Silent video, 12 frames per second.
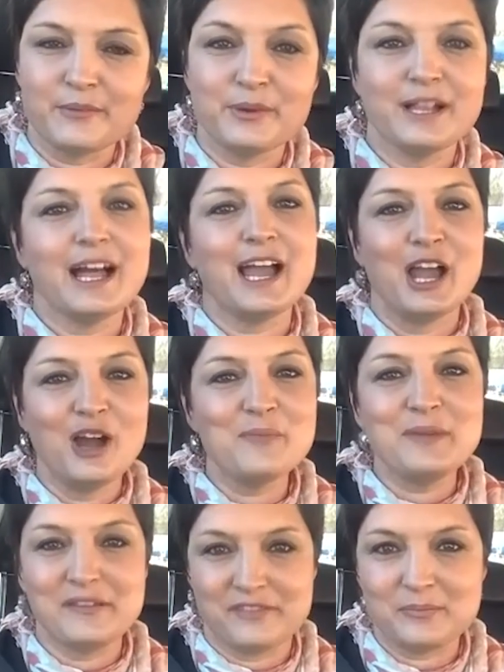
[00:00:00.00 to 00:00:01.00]
Well, I hope
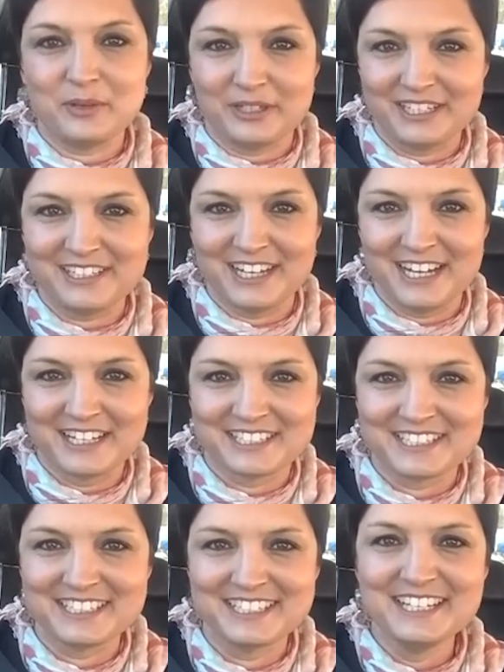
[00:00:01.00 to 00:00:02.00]
everybody
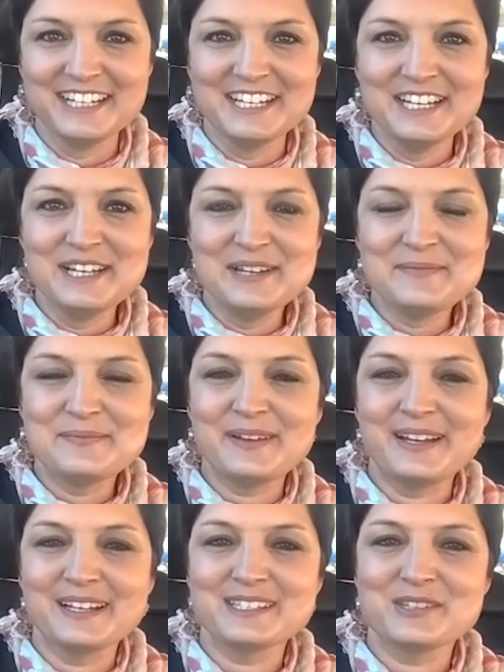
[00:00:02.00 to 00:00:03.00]
does.
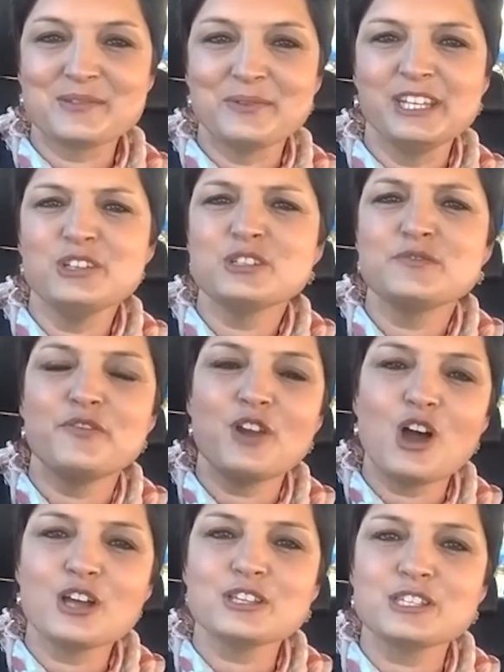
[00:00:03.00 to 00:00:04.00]
But we use
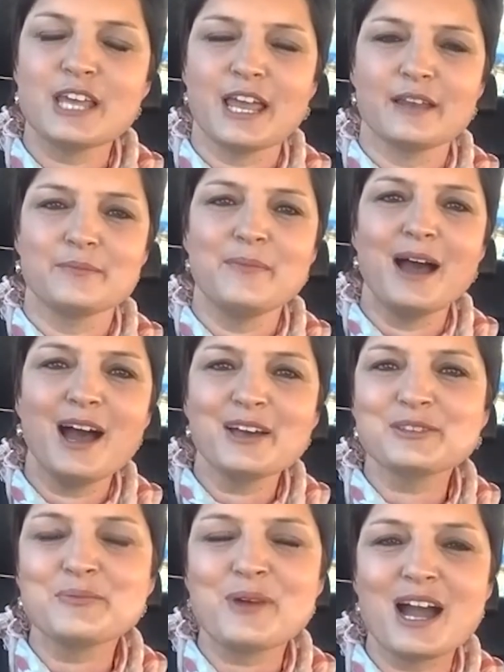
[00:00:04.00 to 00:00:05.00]
floss and
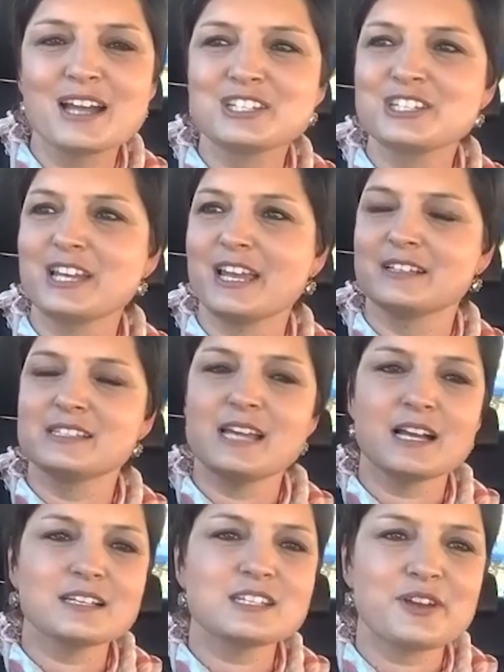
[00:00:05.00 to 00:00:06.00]
mouthwash and
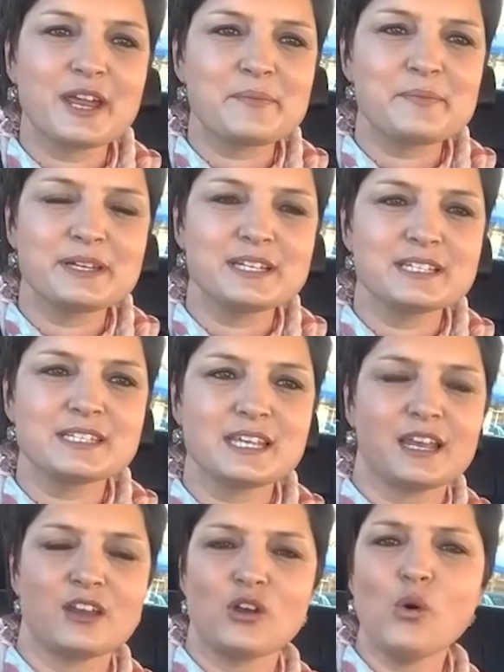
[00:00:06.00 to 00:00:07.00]
tongue scrapers
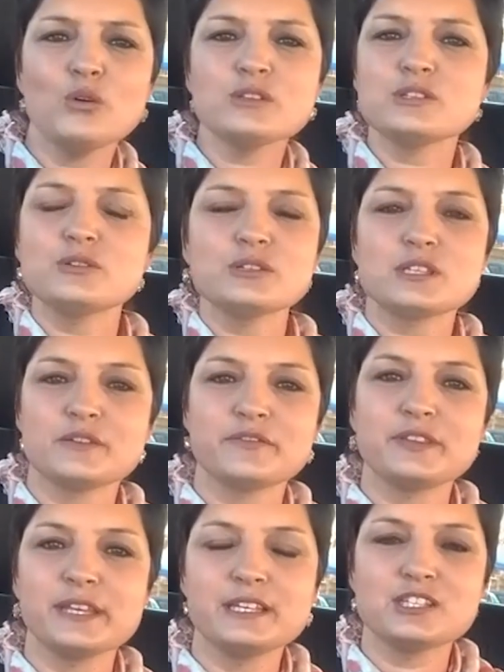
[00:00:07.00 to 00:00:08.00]
and all sorts of
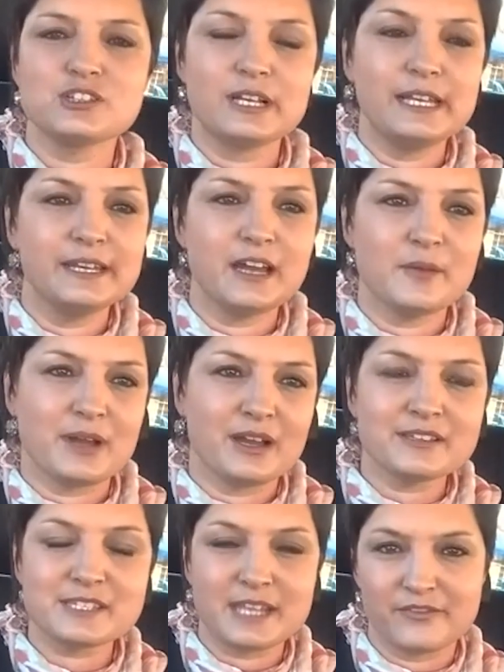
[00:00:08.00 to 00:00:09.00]
things to clean our
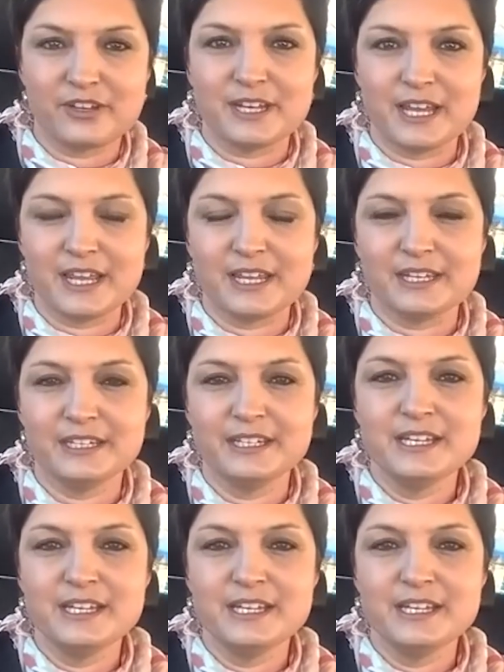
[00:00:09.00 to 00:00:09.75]
mouths every day.